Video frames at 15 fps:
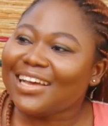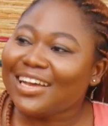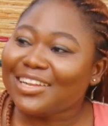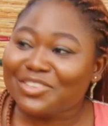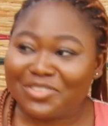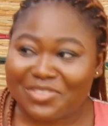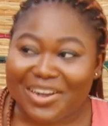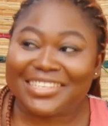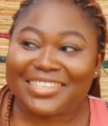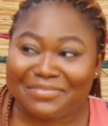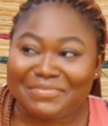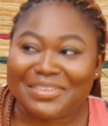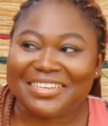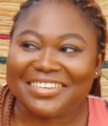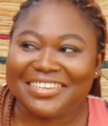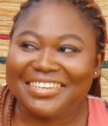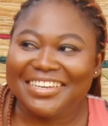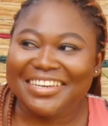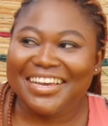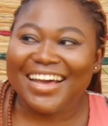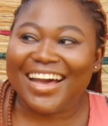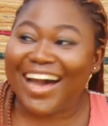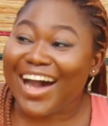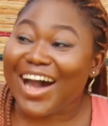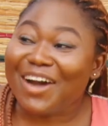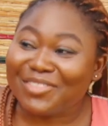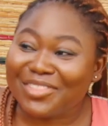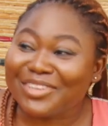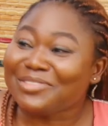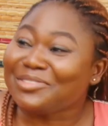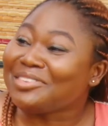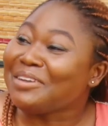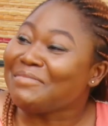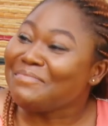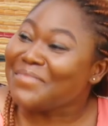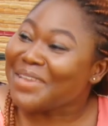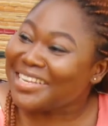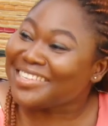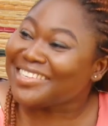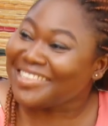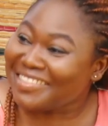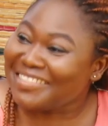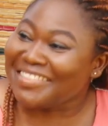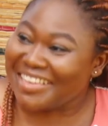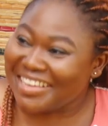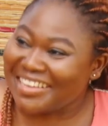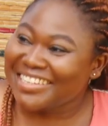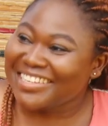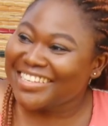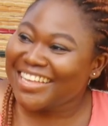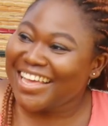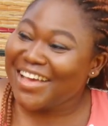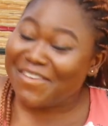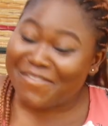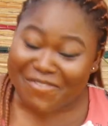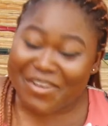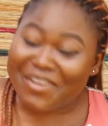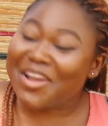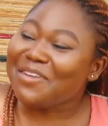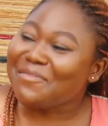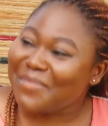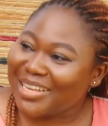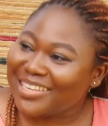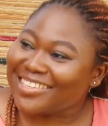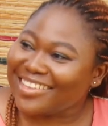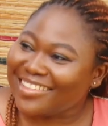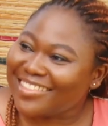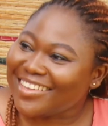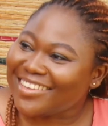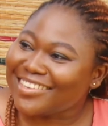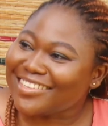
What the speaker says: trust me, are out there doing amazing things, very amazing things.